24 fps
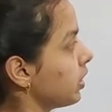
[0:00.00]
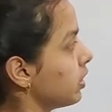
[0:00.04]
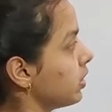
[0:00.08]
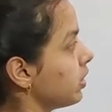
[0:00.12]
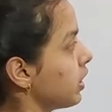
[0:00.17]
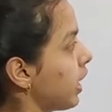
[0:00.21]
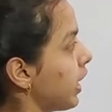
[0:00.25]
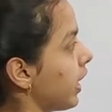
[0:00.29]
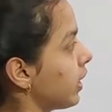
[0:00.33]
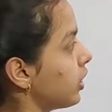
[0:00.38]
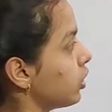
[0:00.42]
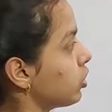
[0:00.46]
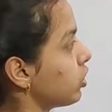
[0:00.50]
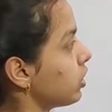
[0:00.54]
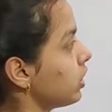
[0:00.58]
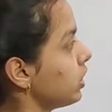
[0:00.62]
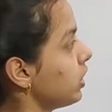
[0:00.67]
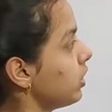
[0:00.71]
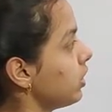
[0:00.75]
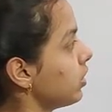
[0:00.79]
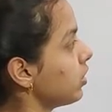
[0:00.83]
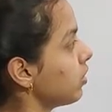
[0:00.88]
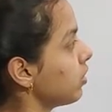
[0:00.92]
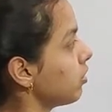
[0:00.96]

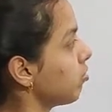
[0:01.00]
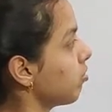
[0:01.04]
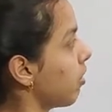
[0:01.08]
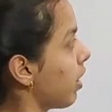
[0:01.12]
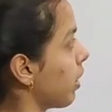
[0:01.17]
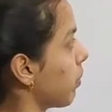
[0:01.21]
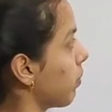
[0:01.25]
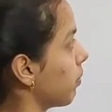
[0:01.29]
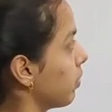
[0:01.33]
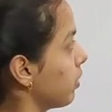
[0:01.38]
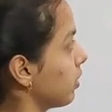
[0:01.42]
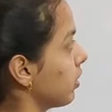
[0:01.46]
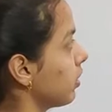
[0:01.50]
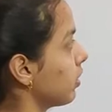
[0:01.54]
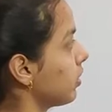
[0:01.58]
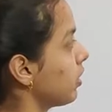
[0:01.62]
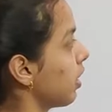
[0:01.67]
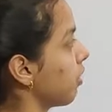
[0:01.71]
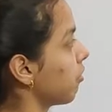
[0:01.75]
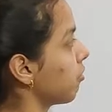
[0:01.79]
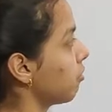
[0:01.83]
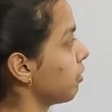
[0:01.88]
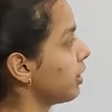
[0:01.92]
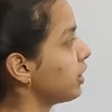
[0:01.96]
Dietary fiber,
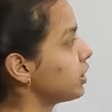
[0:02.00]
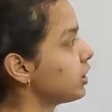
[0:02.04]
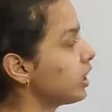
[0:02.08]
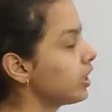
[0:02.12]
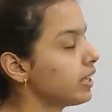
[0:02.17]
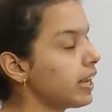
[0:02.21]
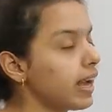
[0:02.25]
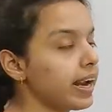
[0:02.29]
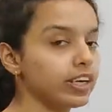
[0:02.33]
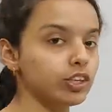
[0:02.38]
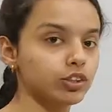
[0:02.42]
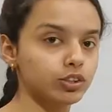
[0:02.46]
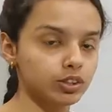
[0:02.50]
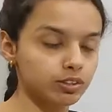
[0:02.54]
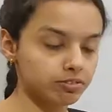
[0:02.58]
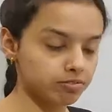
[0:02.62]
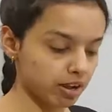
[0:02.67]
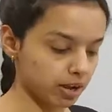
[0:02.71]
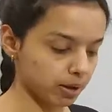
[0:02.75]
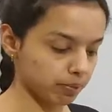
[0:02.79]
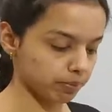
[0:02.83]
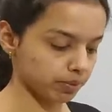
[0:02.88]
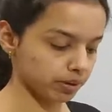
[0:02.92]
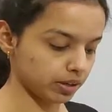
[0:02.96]
roughage and dietary
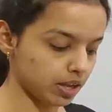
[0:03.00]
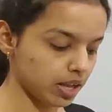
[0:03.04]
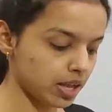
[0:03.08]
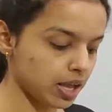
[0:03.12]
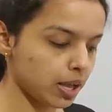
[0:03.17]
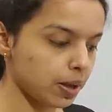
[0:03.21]
fiber.